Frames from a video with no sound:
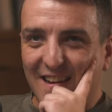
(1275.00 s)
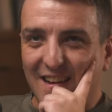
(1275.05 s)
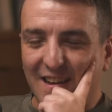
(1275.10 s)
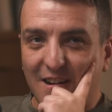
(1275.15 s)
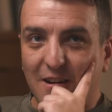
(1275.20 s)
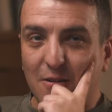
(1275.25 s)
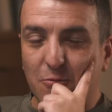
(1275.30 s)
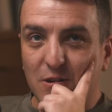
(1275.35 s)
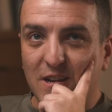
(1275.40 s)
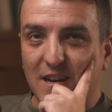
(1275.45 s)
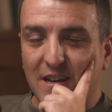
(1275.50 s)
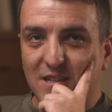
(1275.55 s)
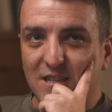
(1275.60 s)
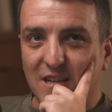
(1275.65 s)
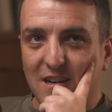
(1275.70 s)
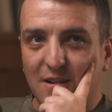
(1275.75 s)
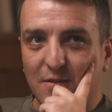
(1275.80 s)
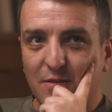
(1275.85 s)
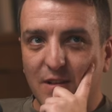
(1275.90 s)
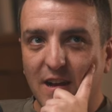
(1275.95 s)
I would
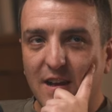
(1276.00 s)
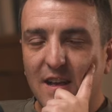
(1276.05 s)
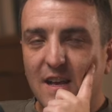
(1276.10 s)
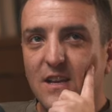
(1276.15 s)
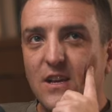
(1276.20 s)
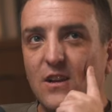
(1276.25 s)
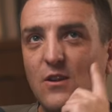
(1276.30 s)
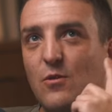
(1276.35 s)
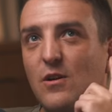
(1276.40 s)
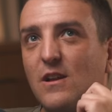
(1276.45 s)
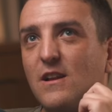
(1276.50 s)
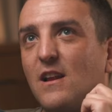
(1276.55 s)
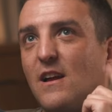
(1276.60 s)
actually love that. You know what?